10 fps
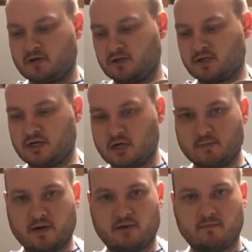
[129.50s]
I'll just tell you
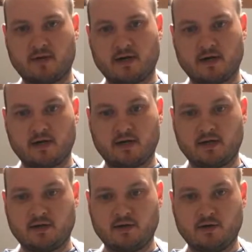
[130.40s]
about
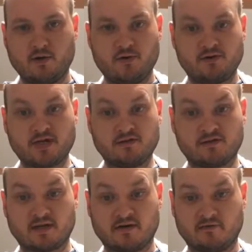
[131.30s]
my new
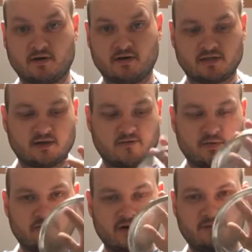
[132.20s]
utensils that I've got. So I've
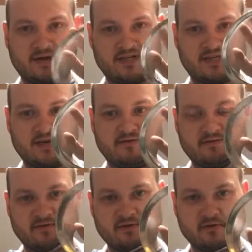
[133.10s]
upgraded my sieve.
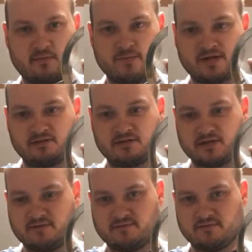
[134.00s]
Now I've got a metal
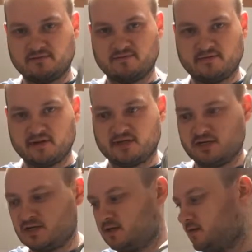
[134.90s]
sieve for
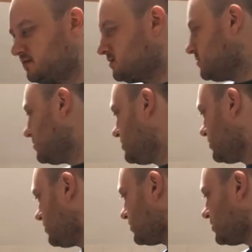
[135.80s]
this year.
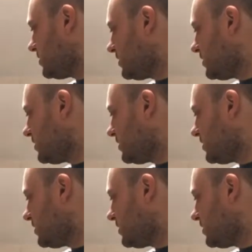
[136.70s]
Got